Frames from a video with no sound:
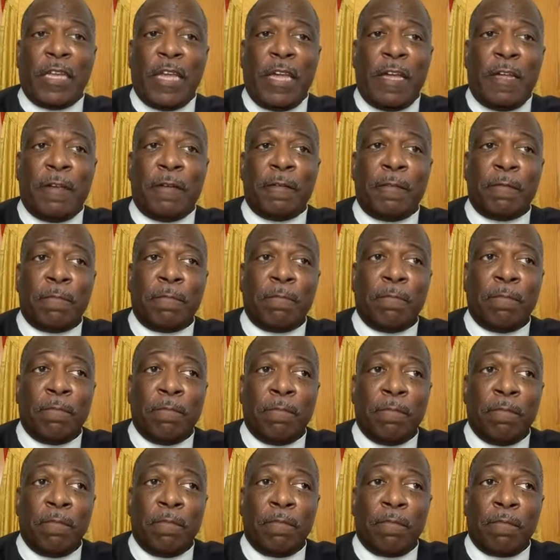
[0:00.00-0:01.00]
that?
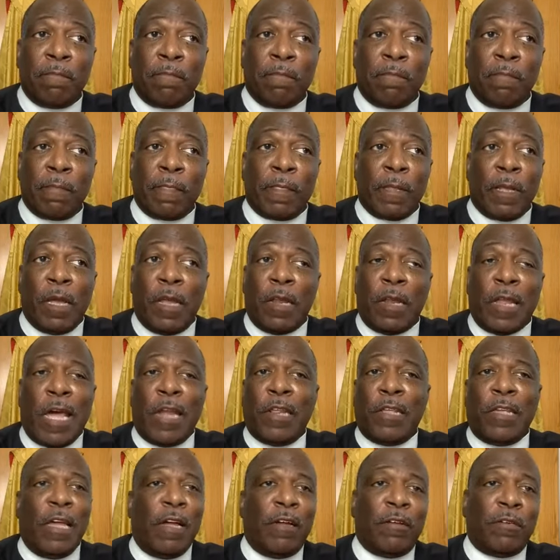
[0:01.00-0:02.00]
A lot
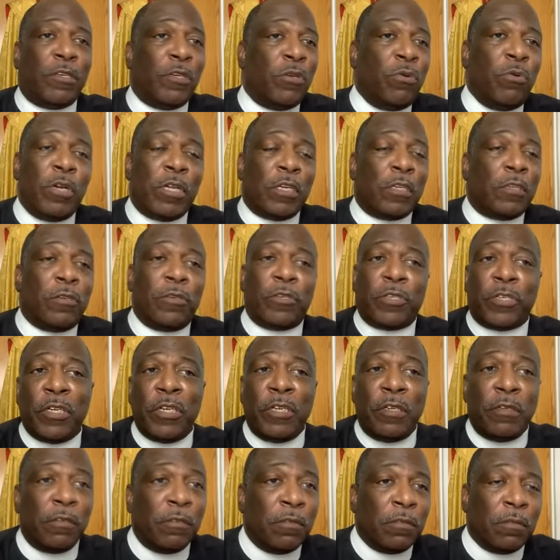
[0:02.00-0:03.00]
of y'all do it. You
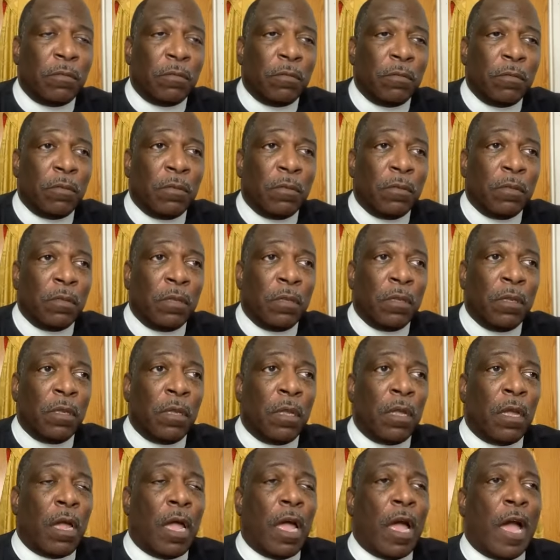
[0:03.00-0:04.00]
shouldn't.
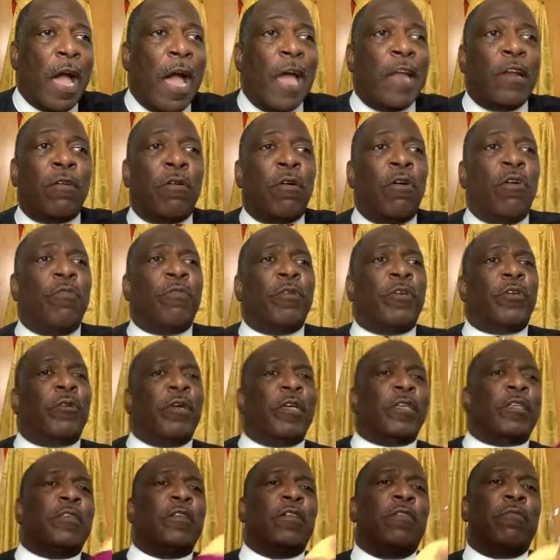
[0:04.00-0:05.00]
I don't
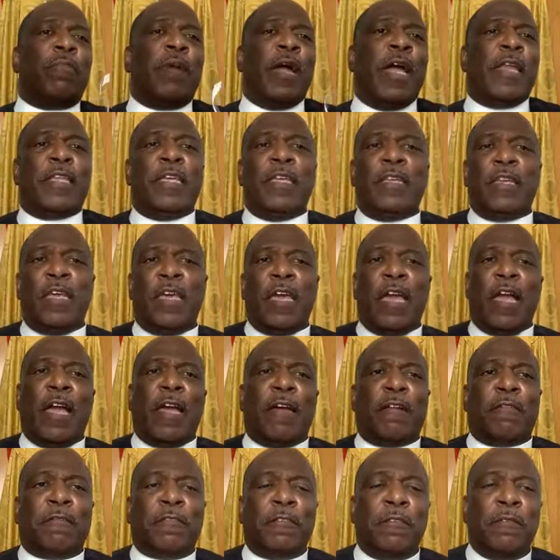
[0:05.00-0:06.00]
overdress nobody in their
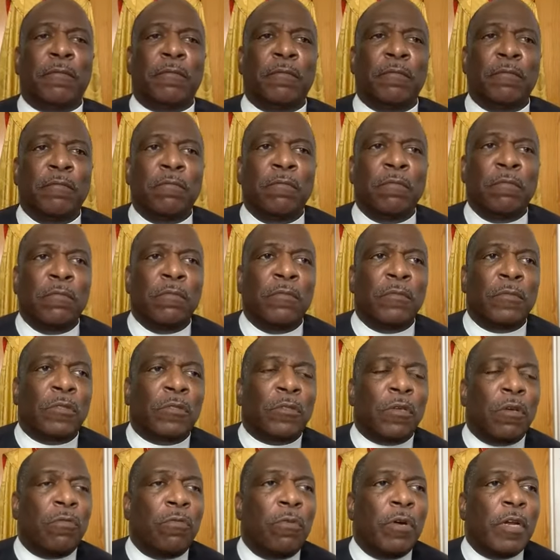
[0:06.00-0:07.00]
house.
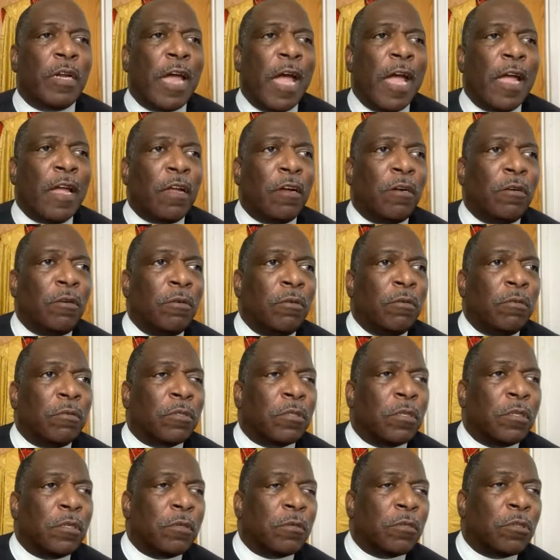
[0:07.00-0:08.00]
So when I go
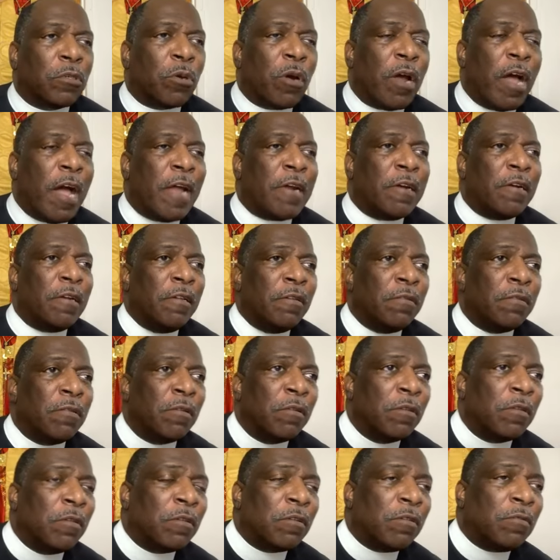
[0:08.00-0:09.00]
to Trotter,
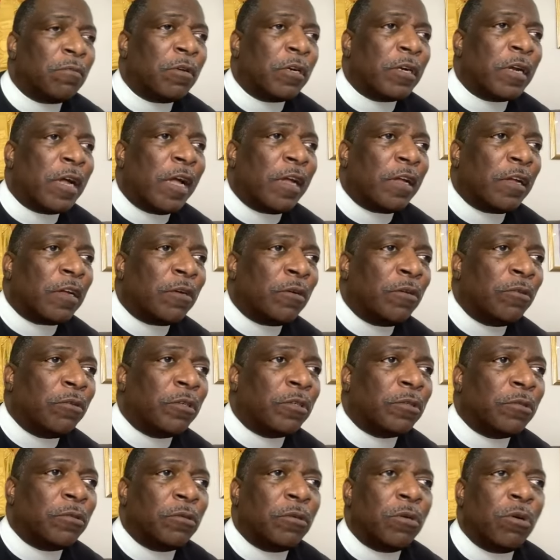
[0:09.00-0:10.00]
when I go
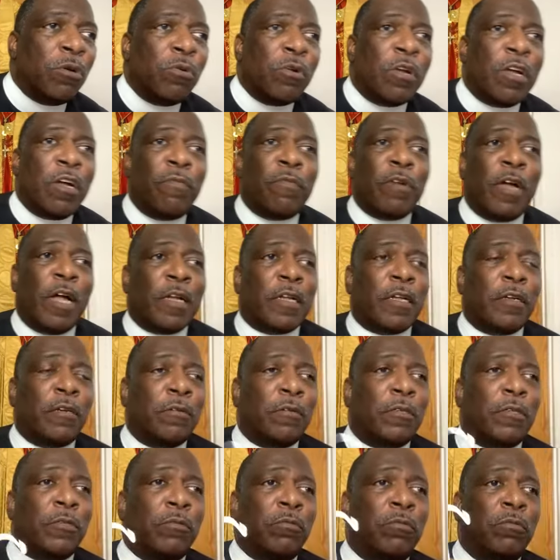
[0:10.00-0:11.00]
to whoever I go
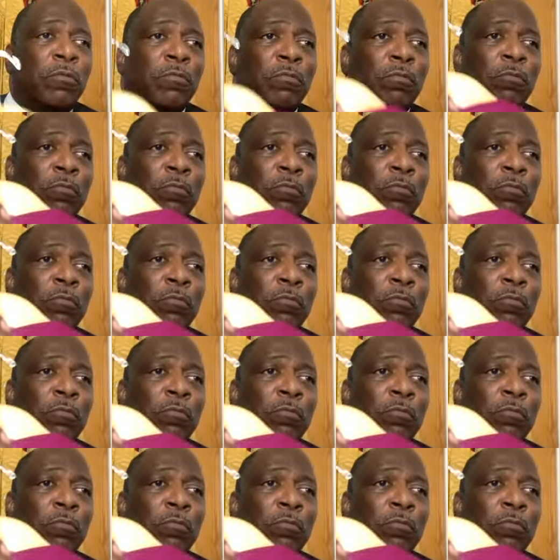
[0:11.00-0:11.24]
to,